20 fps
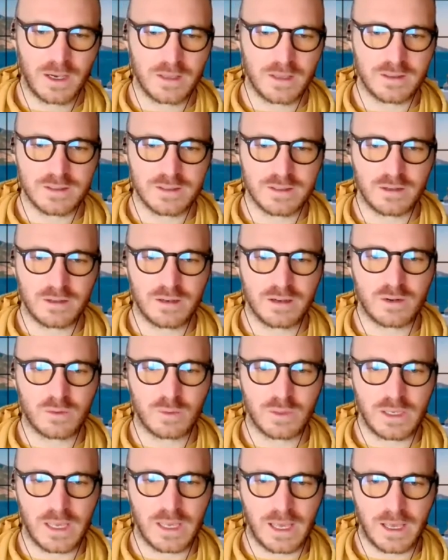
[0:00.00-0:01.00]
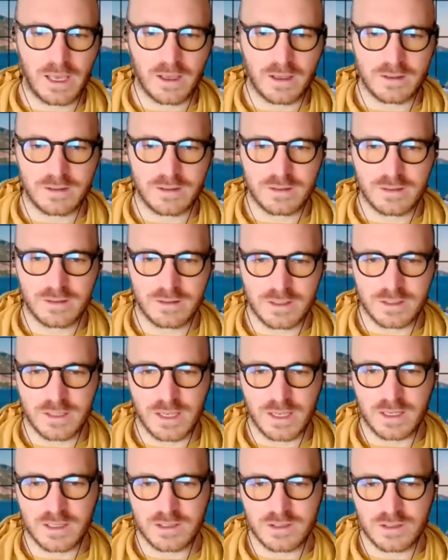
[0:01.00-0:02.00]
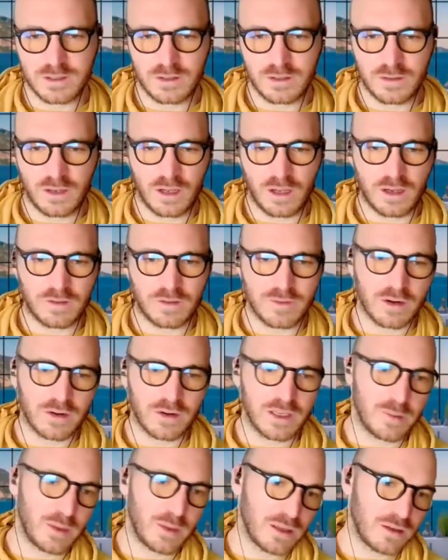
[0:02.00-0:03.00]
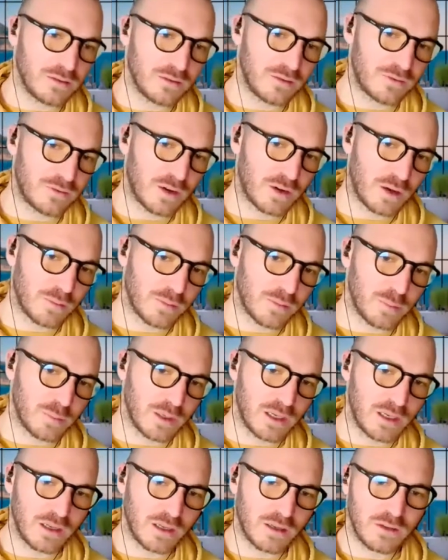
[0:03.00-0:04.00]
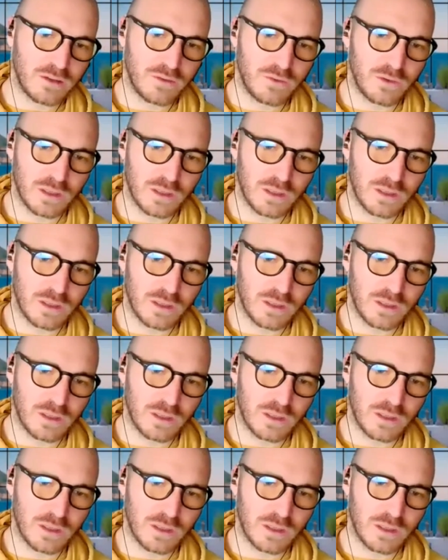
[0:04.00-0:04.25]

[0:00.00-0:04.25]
And then down here, we add the text of our email from the beginning.